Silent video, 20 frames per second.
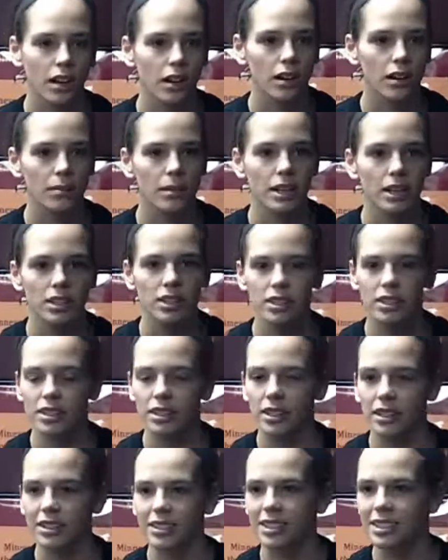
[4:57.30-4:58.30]
I'd
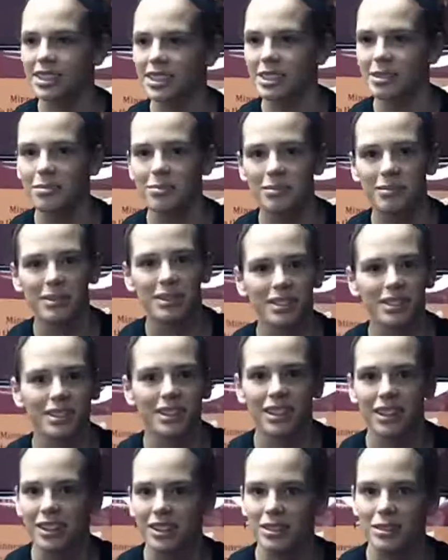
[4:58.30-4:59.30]
just like to keep
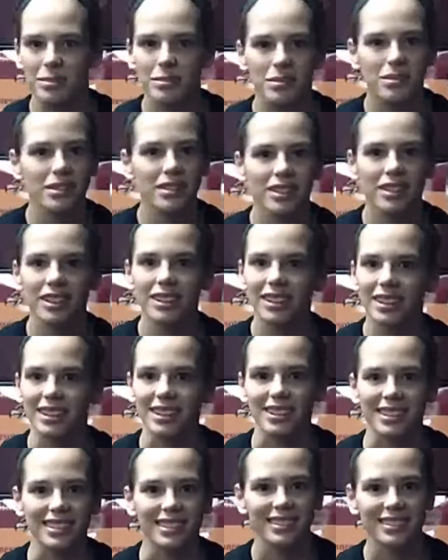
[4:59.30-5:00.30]
contributing
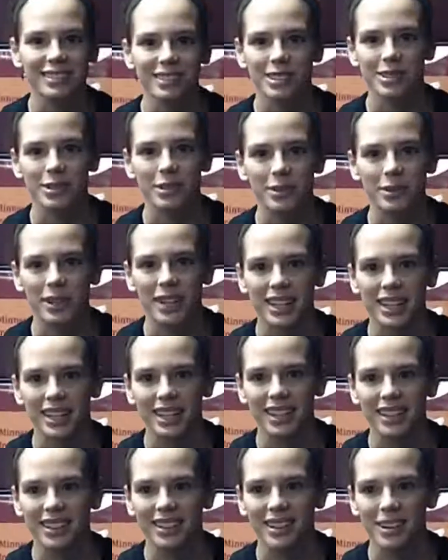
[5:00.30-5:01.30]
and doing what I
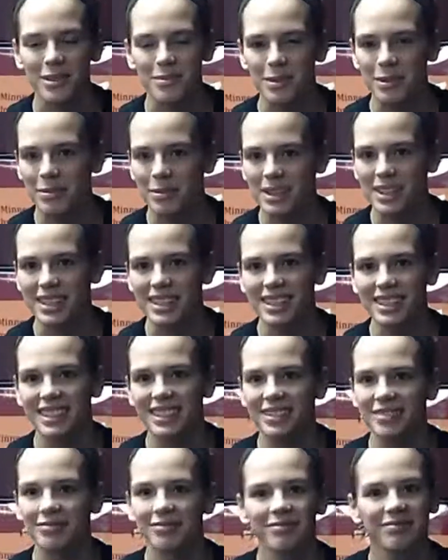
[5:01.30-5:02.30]
can to help out my
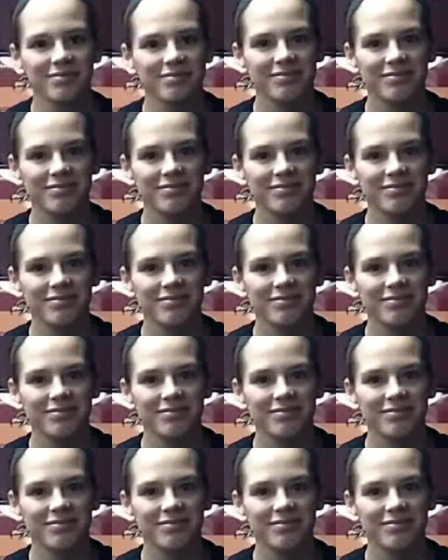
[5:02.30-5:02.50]
team.